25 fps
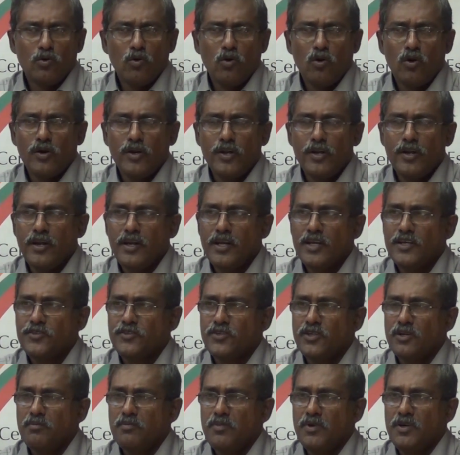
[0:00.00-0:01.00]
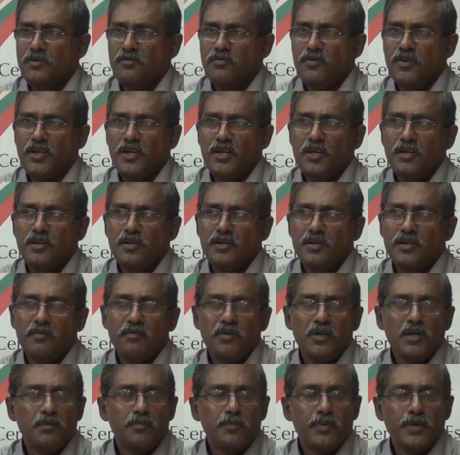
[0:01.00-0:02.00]
coordination between
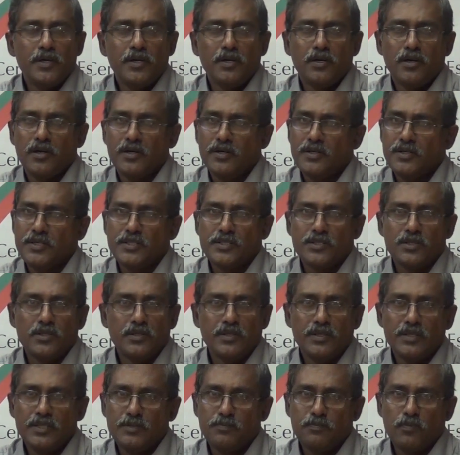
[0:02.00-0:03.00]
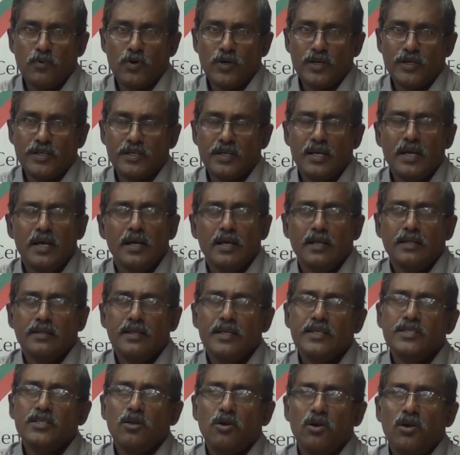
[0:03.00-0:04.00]
developing countries on this point.
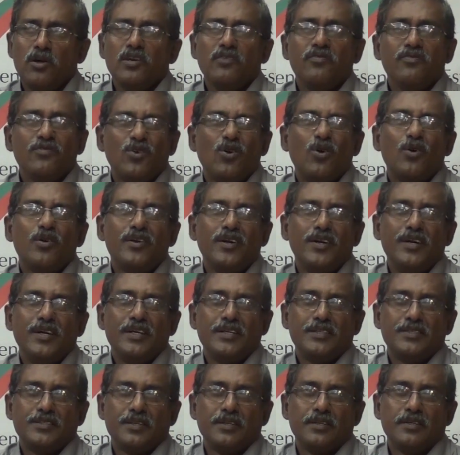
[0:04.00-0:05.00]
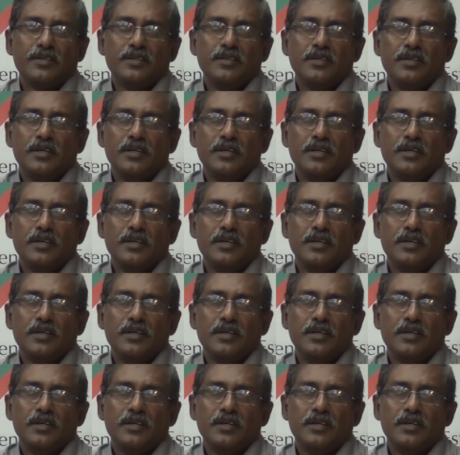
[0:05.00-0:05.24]
There is a lot of contradiction.